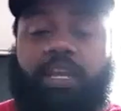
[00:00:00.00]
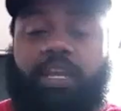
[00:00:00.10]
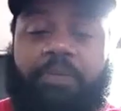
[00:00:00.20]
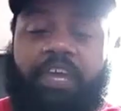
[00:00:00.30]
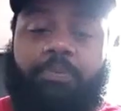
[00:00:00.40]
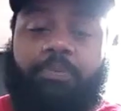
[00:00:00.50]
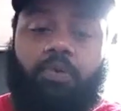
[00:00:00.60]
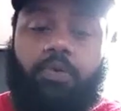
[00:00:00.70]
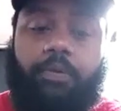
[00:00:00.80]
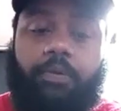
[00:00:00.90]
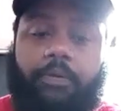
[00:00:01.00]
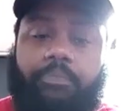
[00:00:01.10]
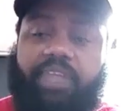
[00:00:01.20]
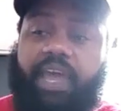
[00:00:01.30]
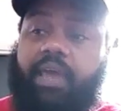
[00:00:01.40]
many people
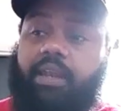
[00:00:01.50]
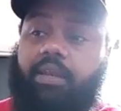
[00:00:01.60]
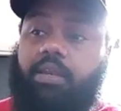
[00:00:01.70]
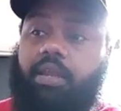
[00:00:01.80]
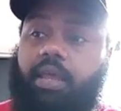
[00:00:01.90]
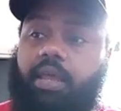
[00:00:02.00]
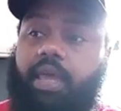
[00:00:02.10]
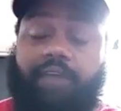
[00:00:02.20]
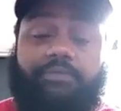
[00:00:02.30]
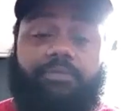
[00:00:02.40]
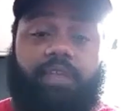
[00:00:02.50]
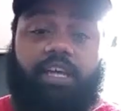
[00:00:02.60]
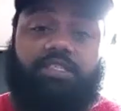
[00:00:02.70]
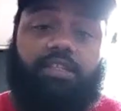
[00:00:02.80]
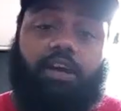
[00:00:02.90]
that have
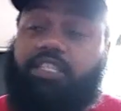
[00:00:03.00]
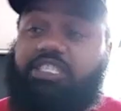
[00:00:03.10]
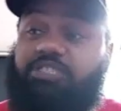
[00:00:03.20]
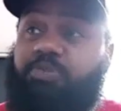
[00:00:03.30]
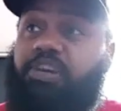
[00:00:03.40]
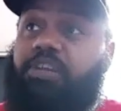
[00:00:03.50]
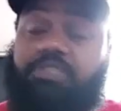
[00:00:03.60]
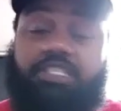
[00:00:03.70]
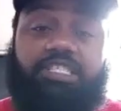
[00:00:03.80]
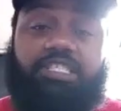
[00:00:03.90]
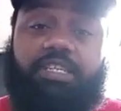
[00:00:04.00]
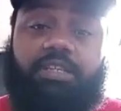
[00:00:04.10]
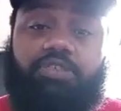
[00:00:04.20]
that are just put in position,